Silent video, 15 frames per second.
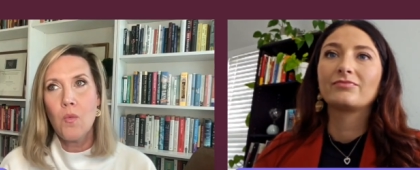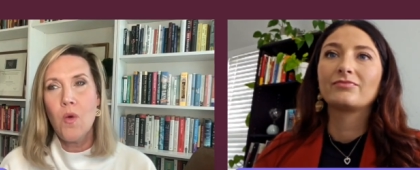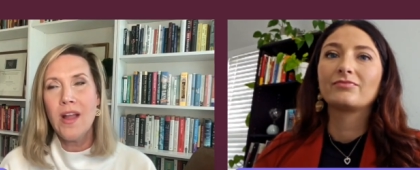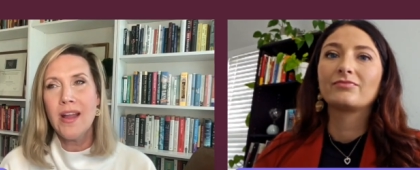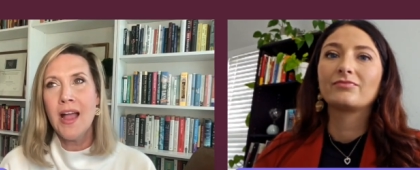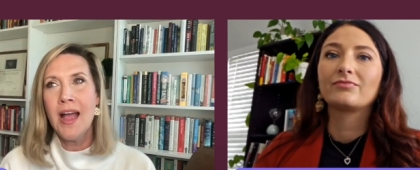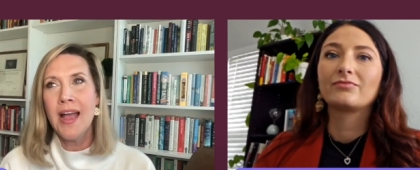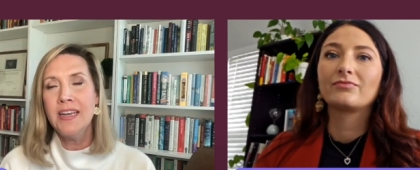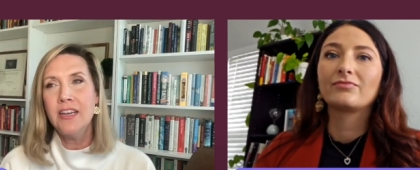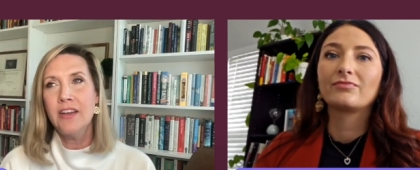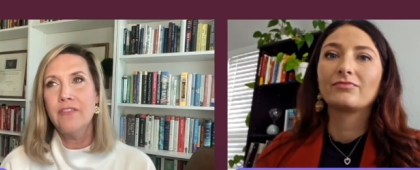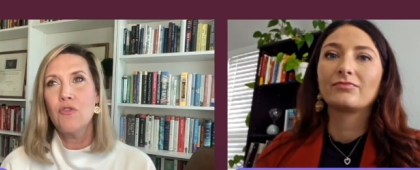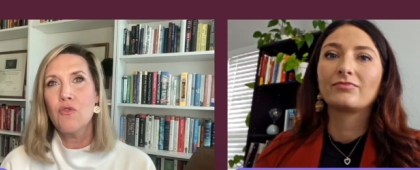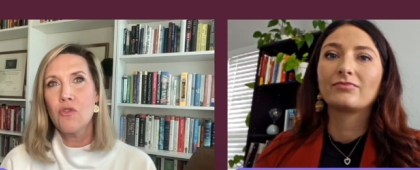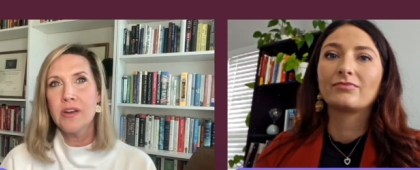Speaker 1: what kind
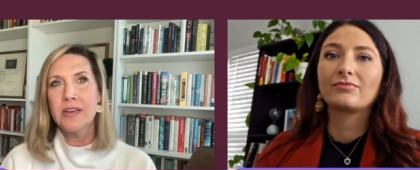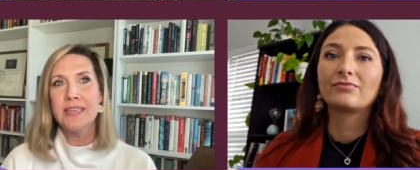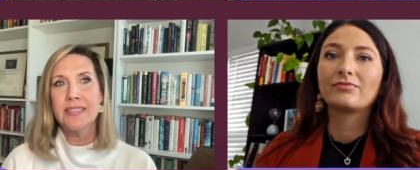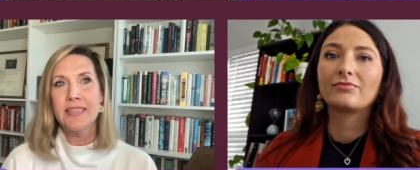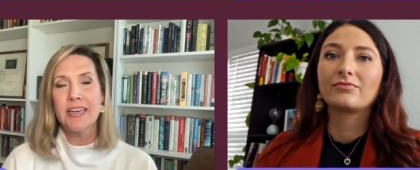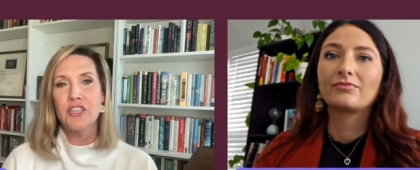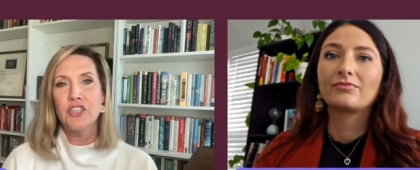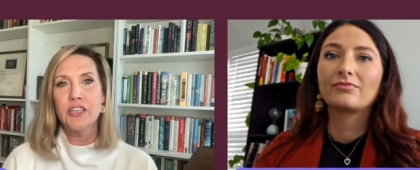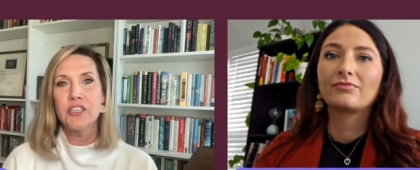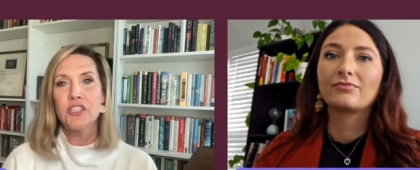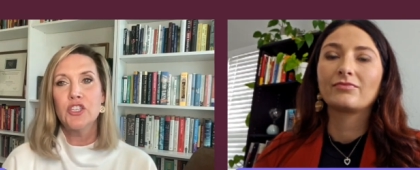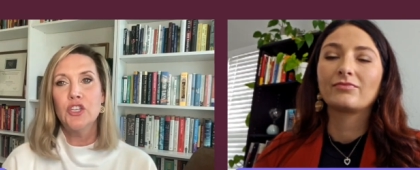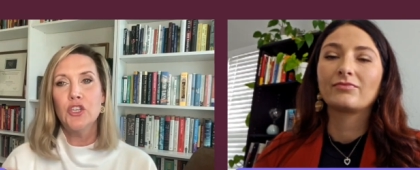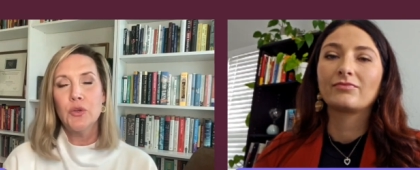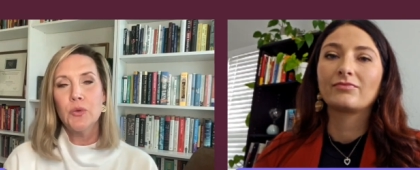of
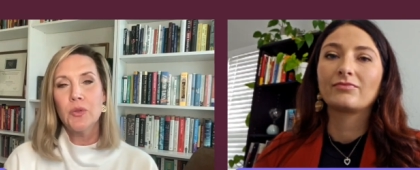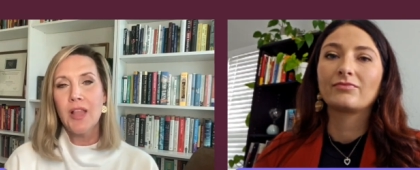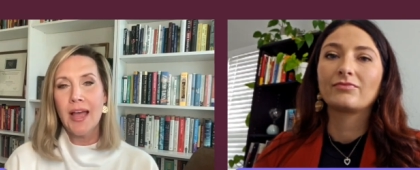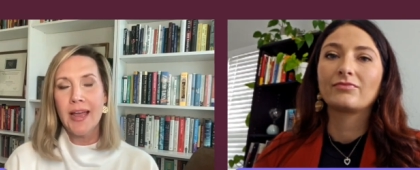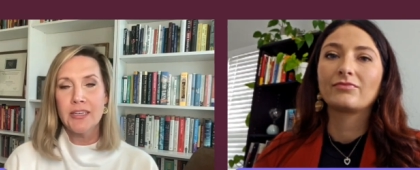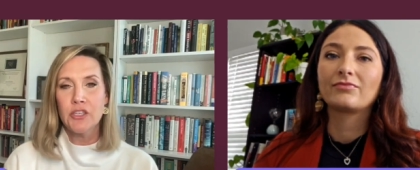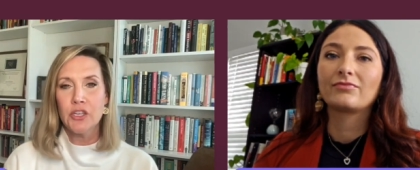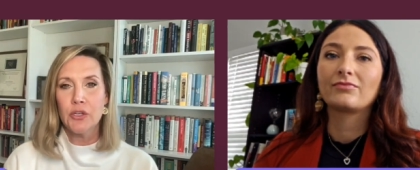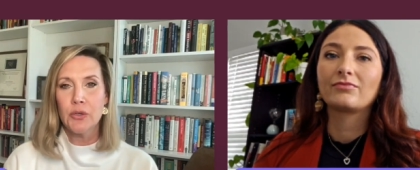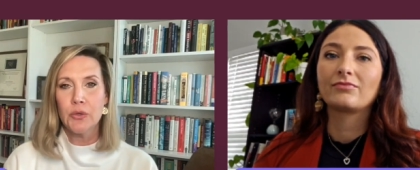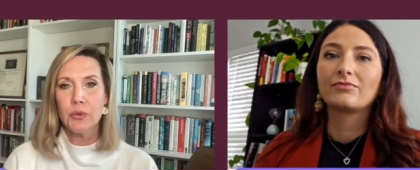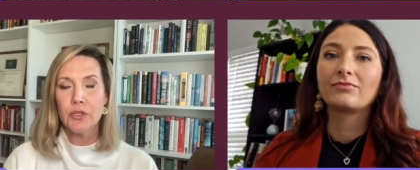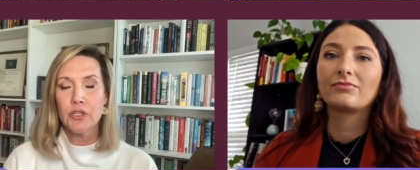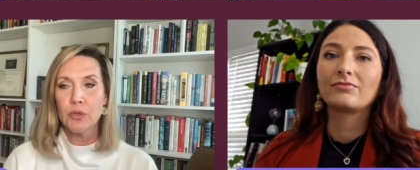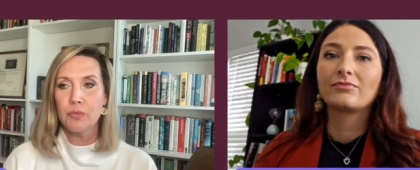organizations do you like
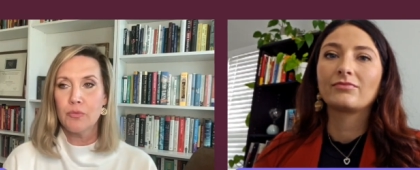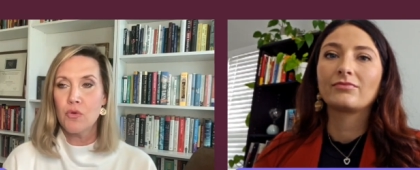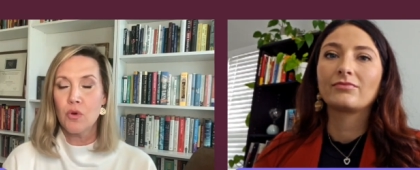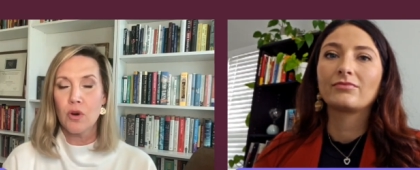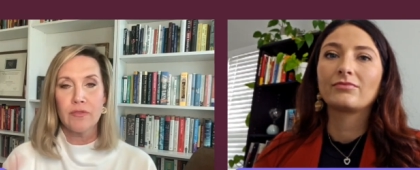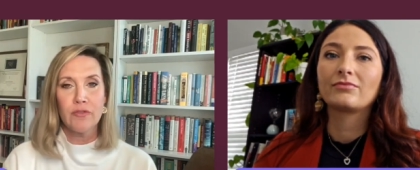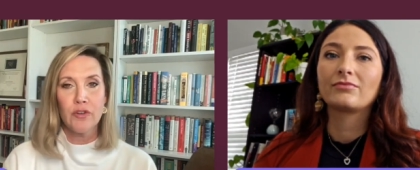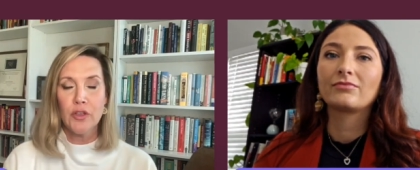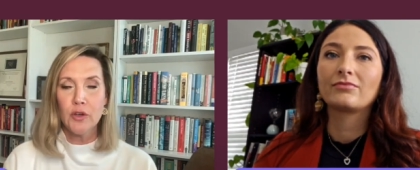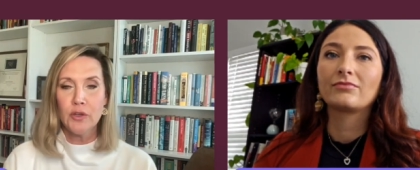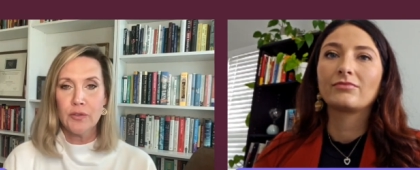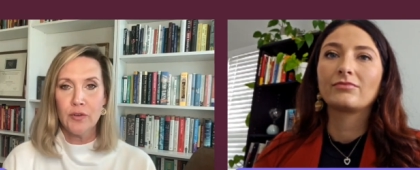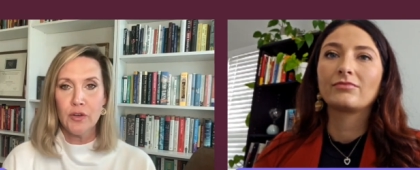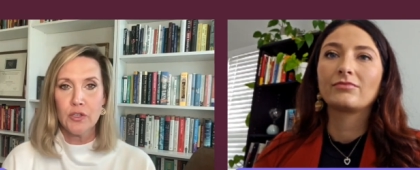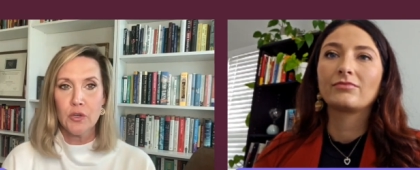to support for
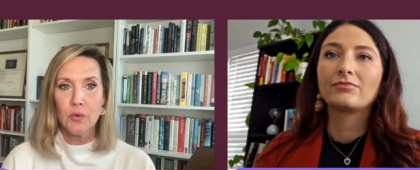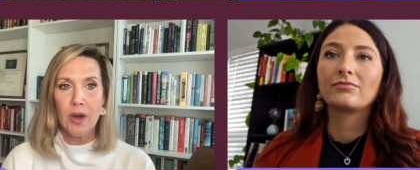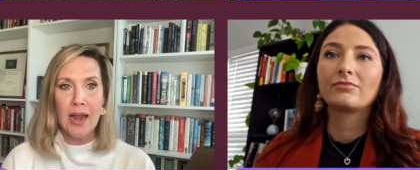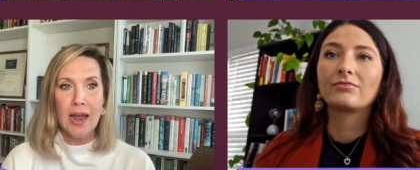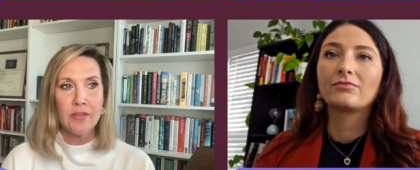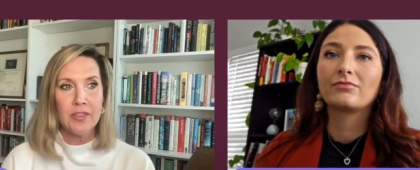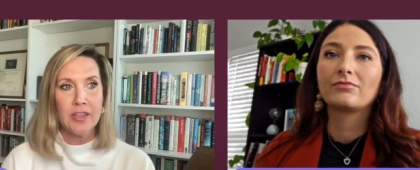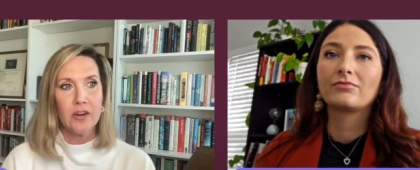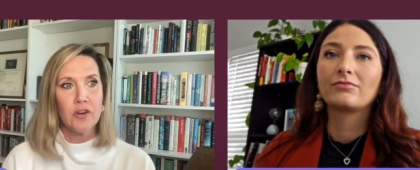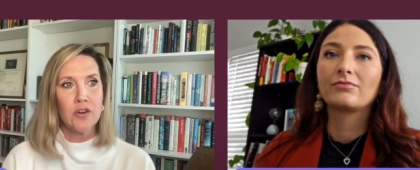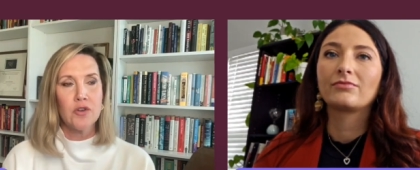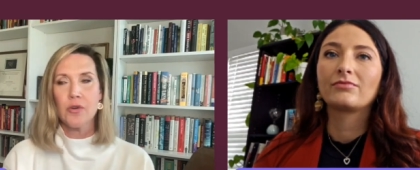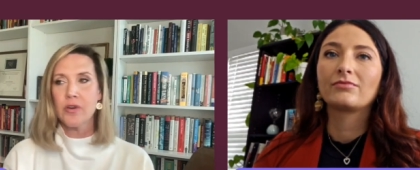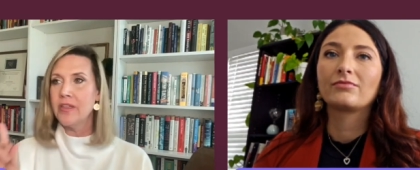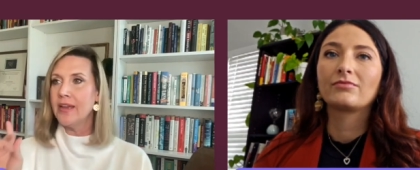those folks who are out
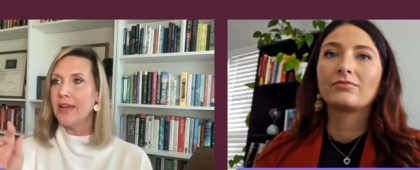there who are